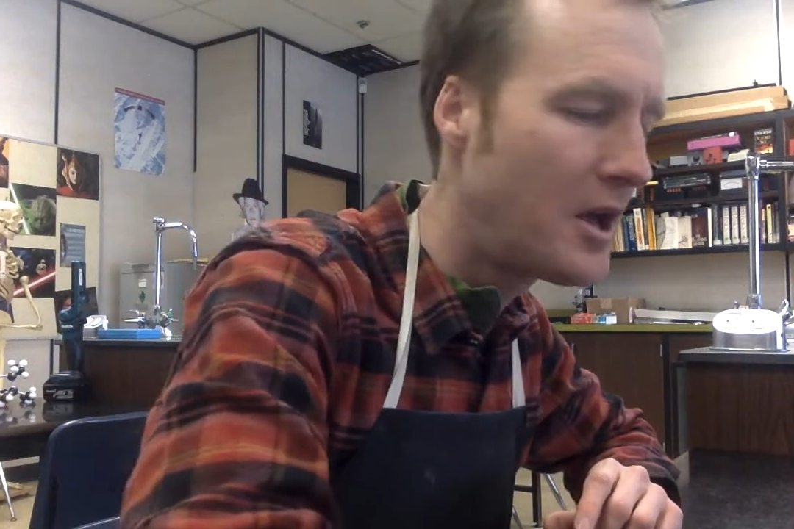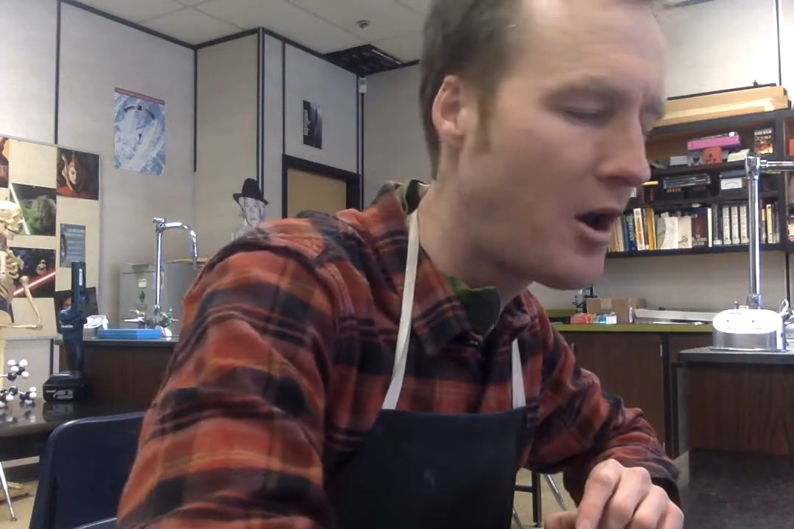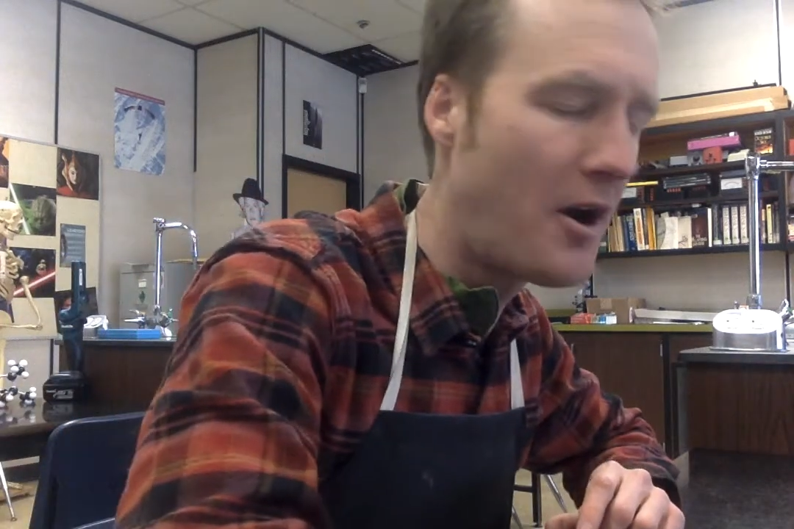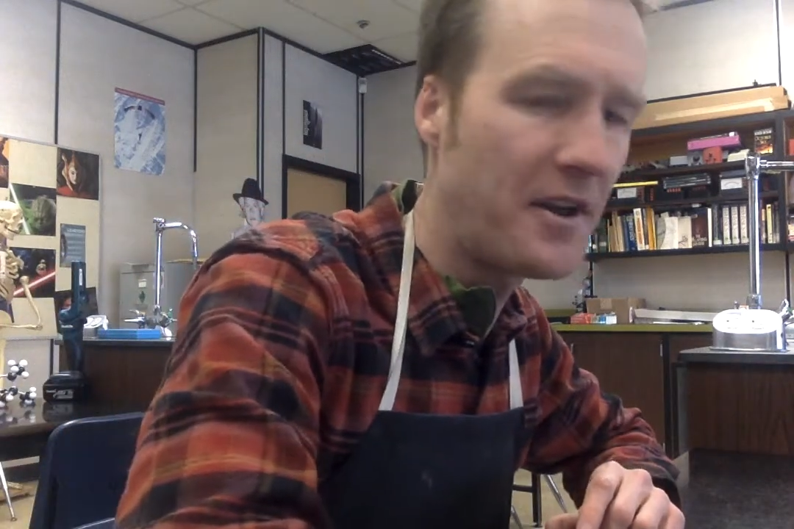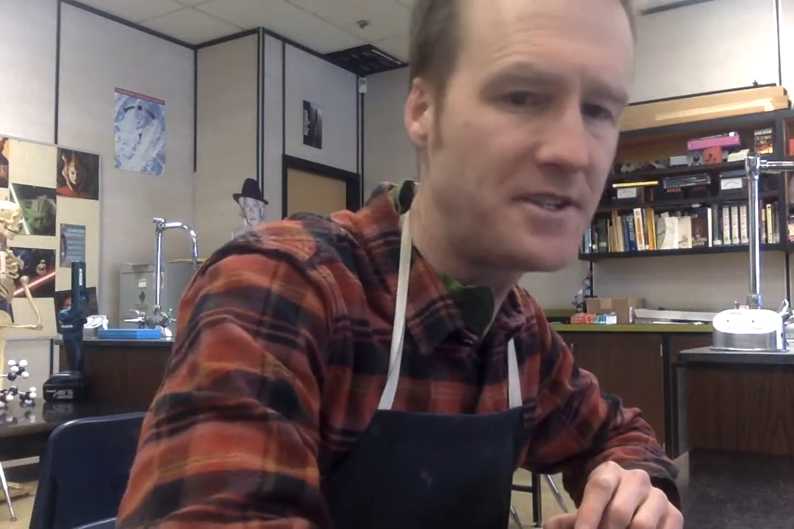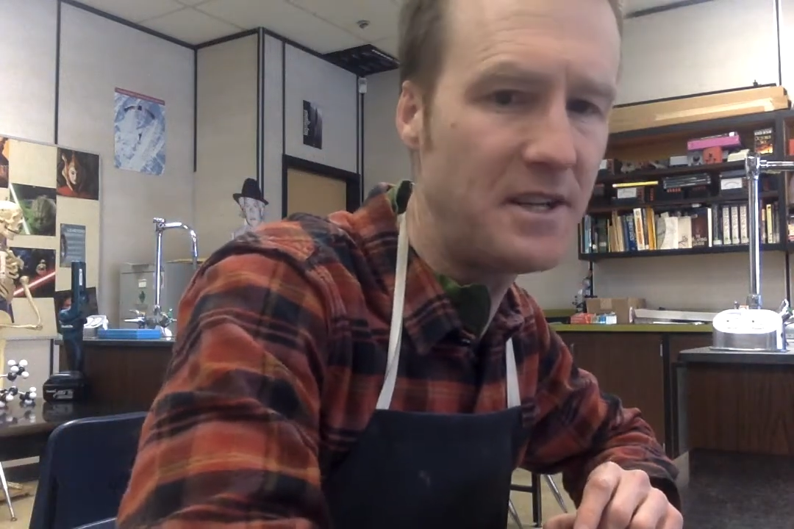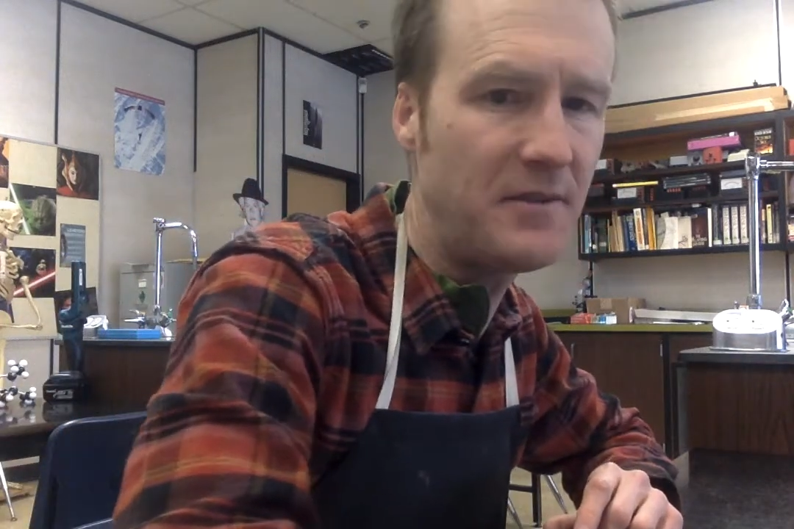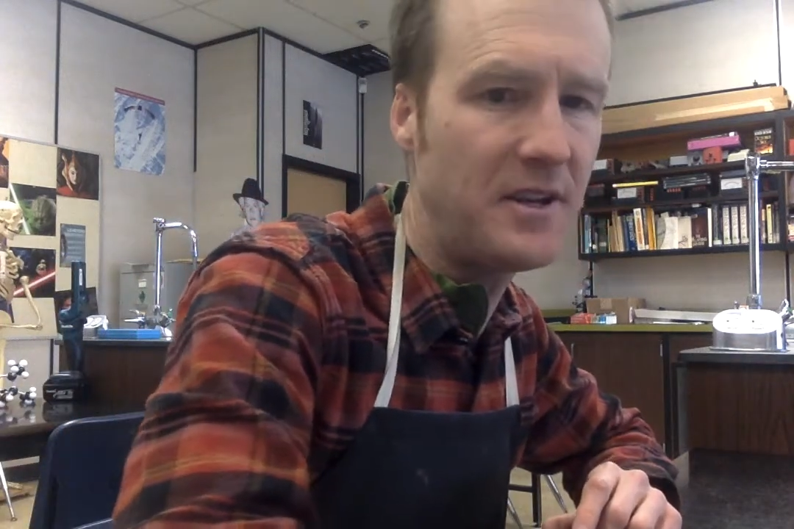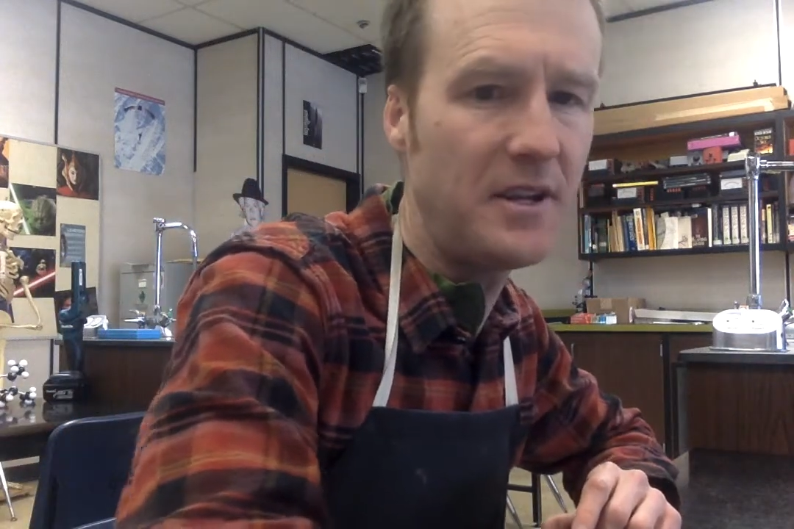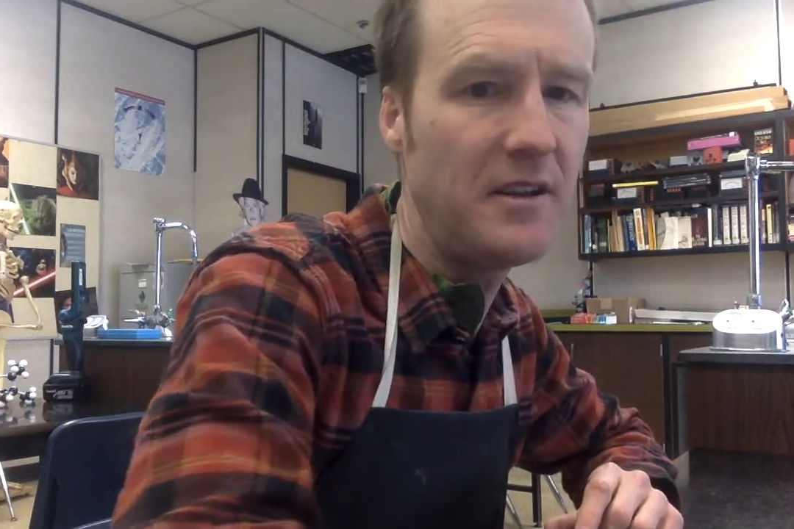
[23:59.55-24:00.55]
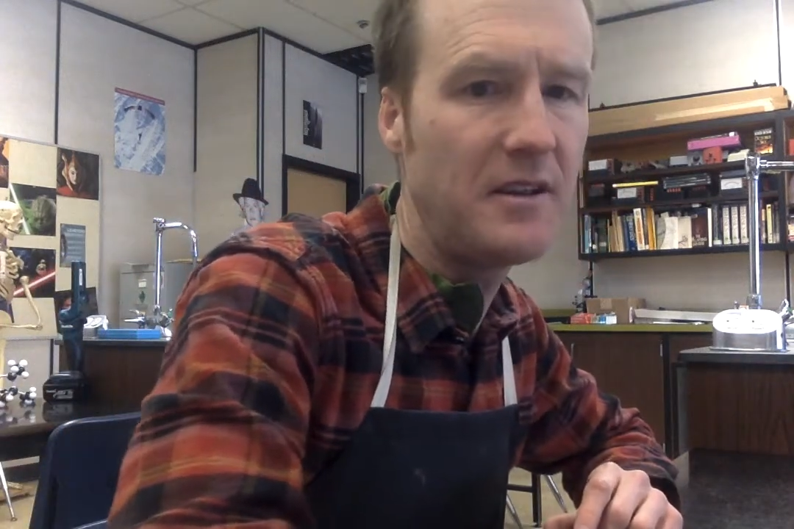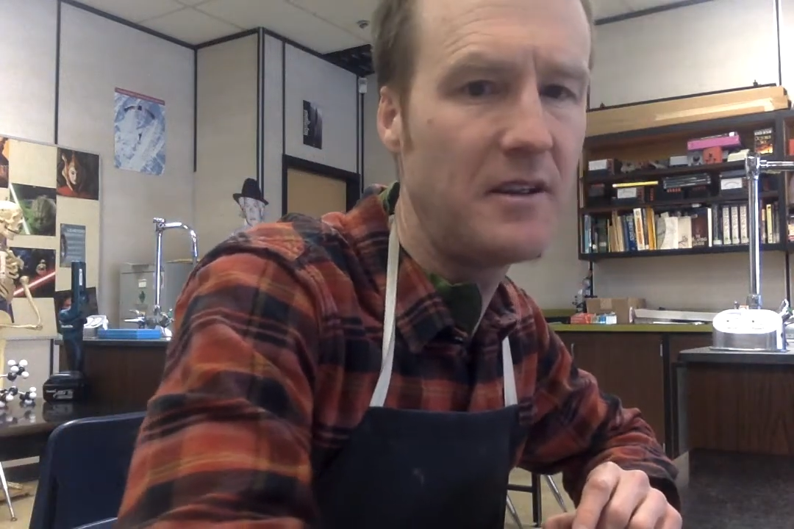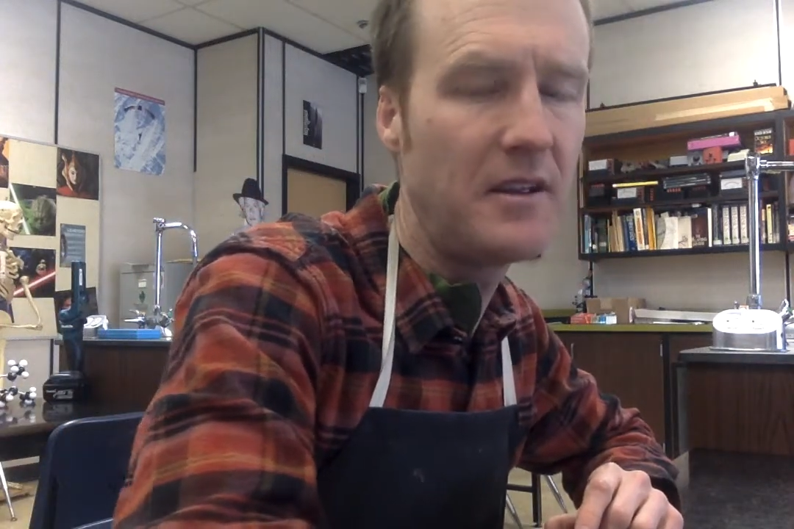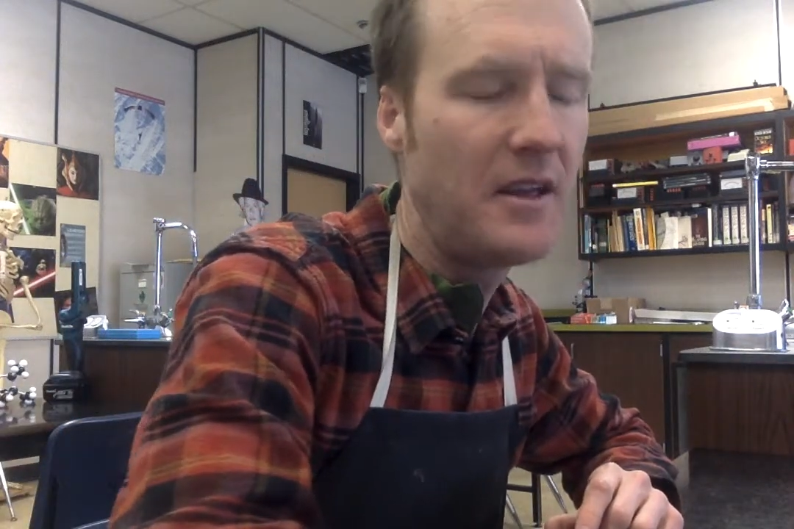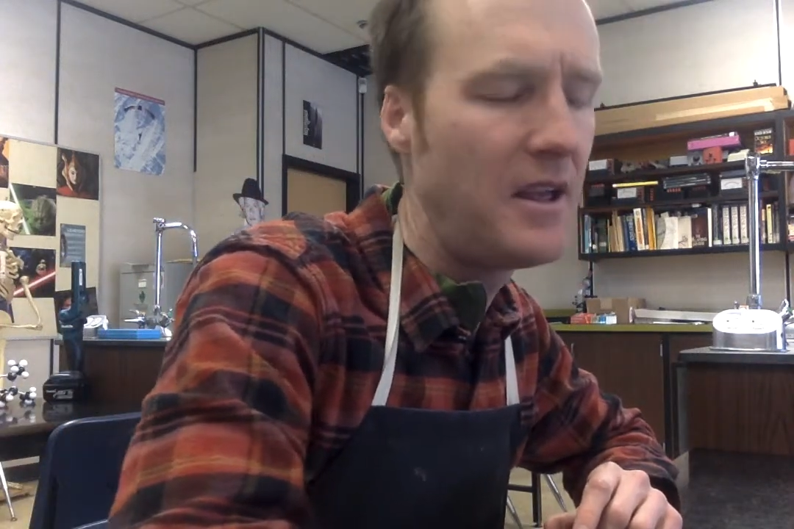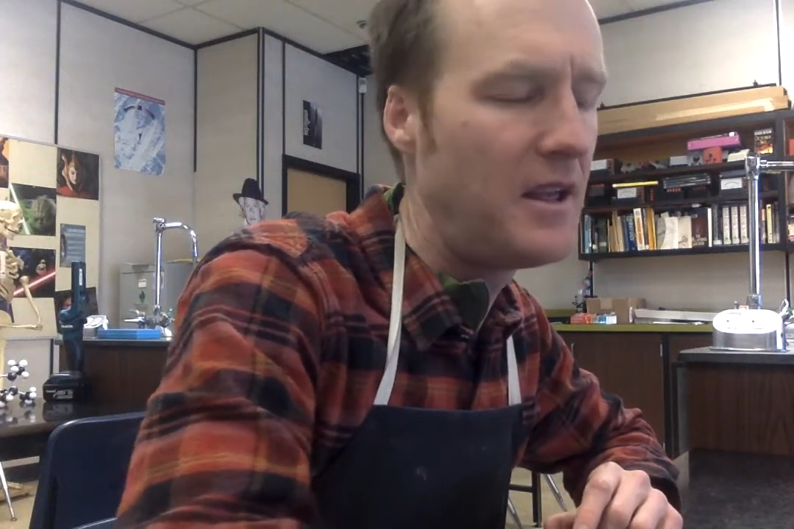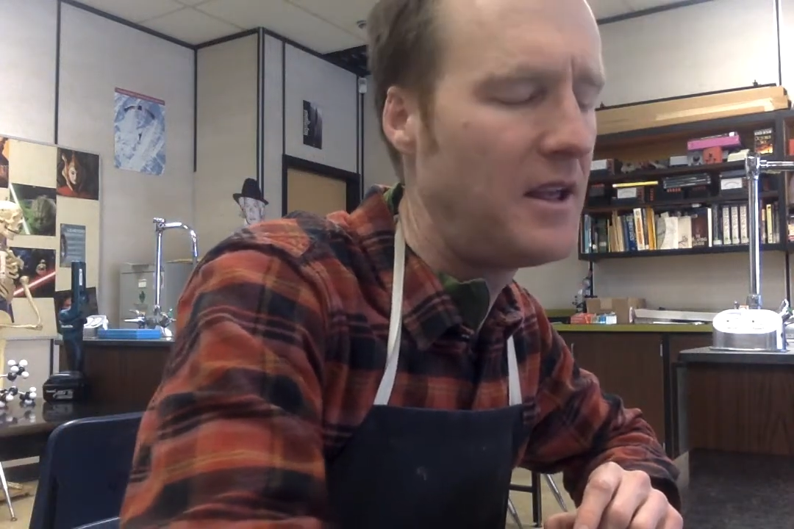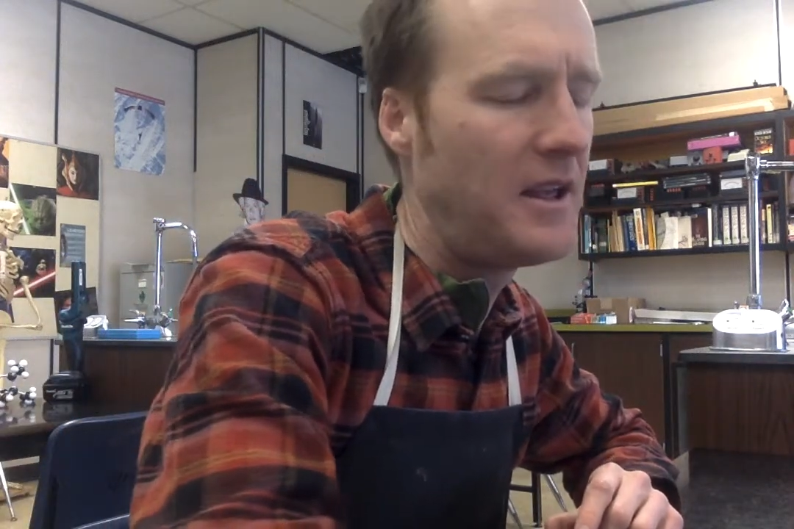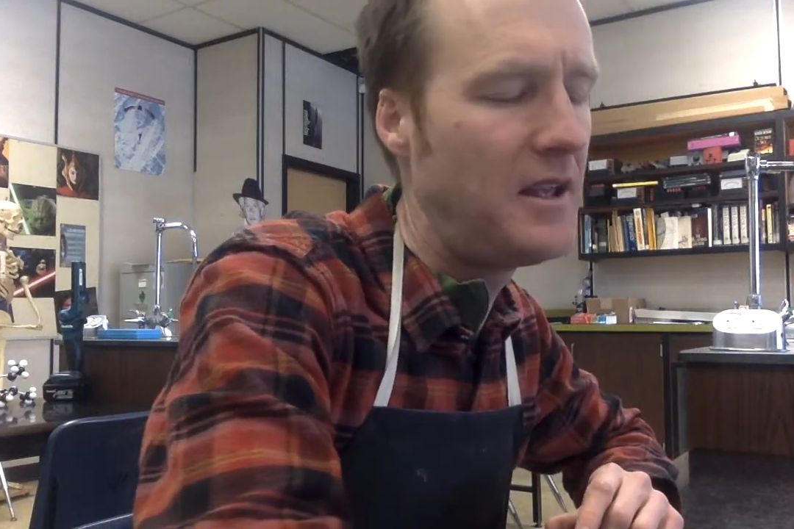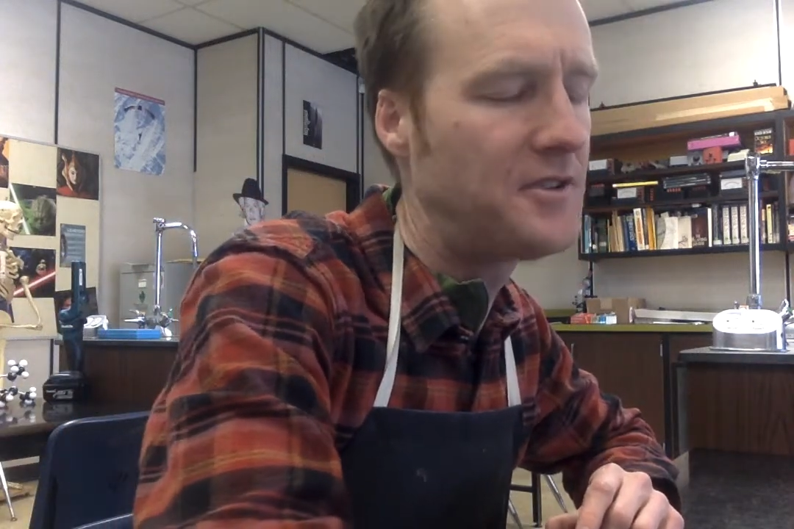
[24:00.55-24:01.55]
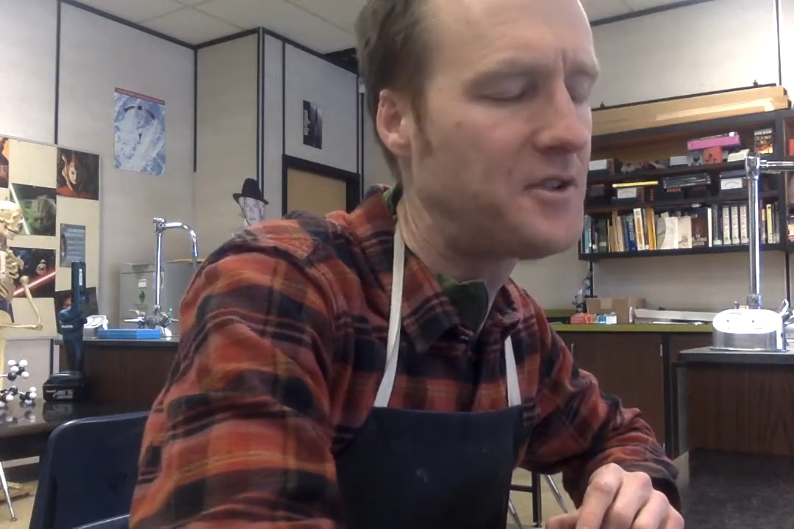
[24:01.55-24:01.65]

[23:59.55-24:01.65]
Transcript: Conductivity is a